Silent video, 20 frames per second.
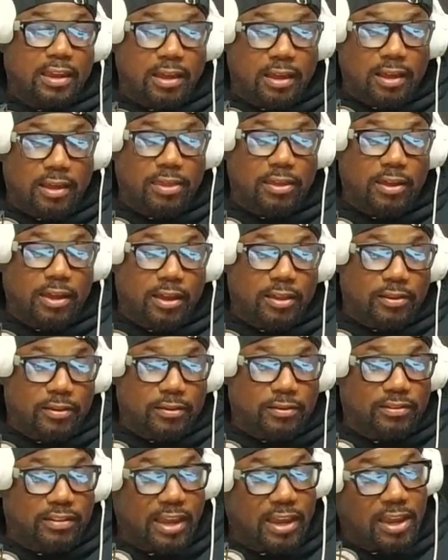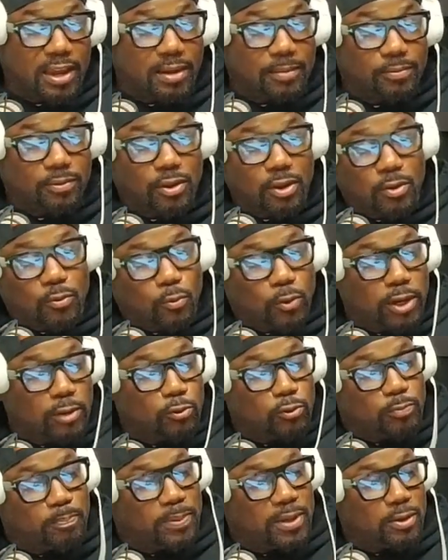other teams, we
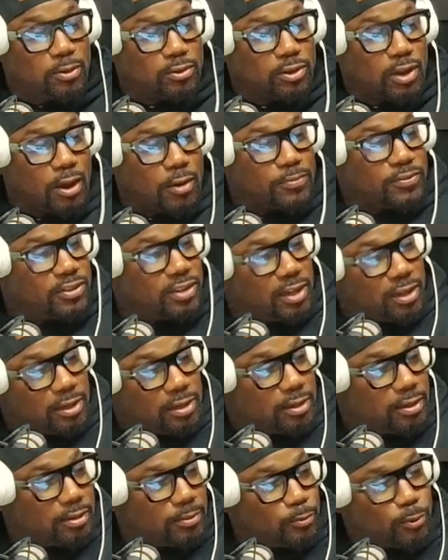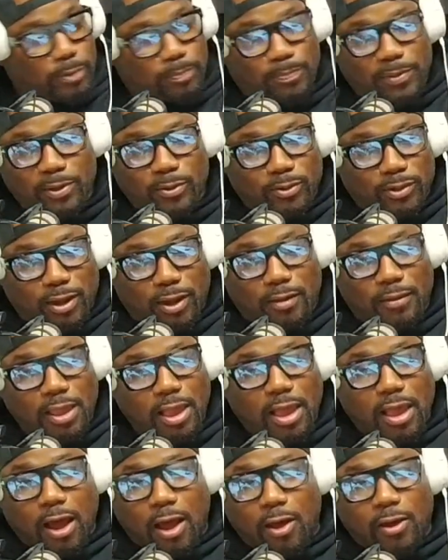was built off city. We built
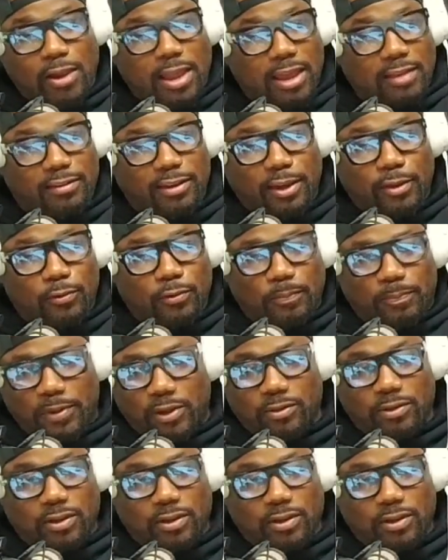off, all our teams was built